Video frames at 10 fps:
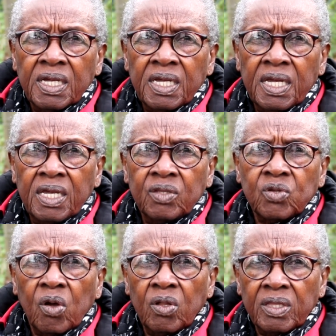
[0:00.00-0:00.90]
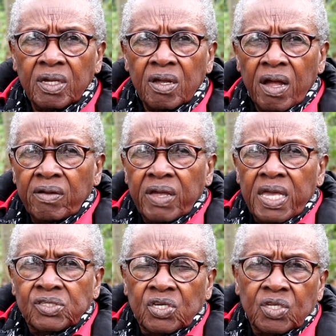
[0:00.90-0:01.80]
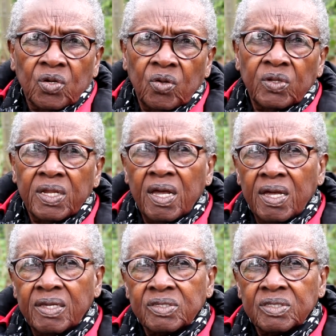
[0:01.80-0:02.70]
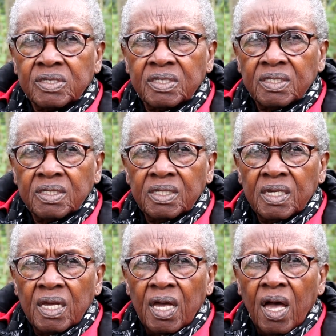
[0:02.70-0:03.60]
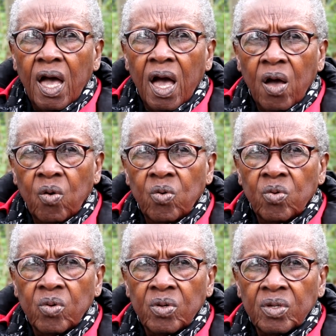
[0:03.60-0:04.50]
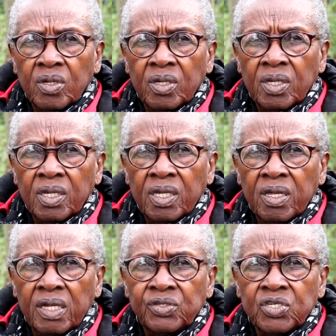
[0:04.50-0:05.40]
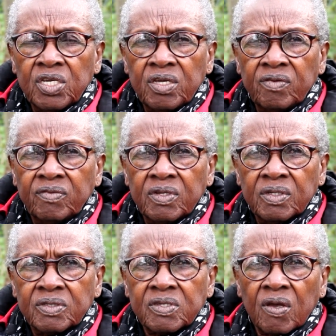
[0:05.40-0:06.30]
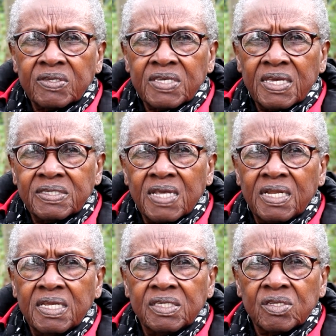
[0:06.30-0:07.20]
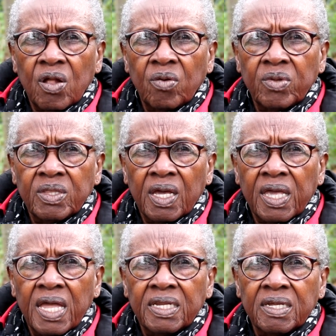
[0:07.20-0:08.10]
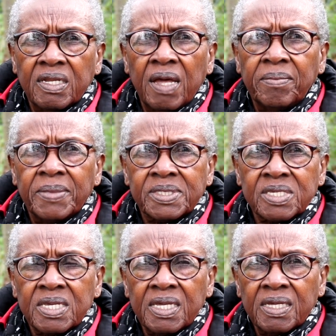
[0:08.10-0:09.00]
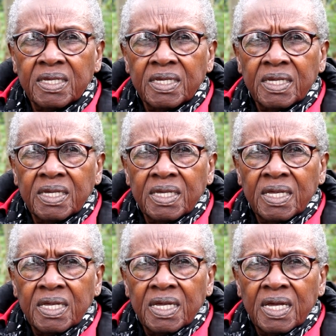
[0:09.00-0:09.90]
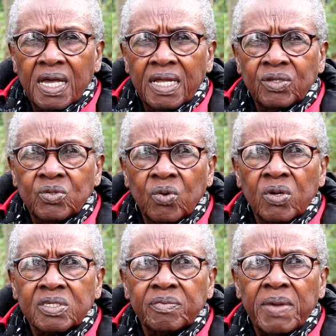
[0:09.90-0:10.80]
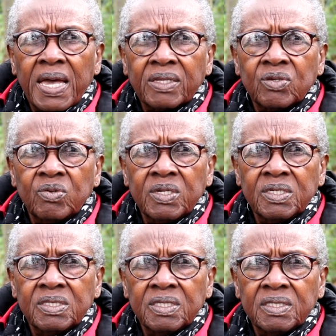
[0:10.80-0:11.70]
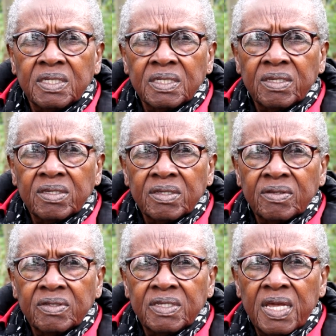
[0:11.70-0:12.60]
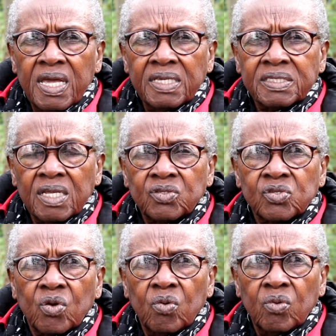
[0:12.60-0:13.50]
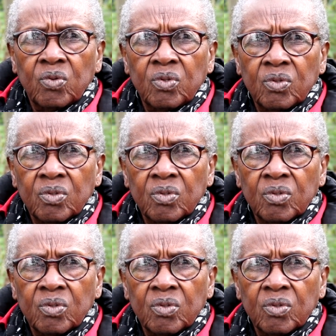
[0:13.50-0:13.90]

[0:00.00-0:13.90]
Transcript: He told the congregation, told us, how he achieved success, that he is now in the Kenyan embassy, and took us back to his days at school.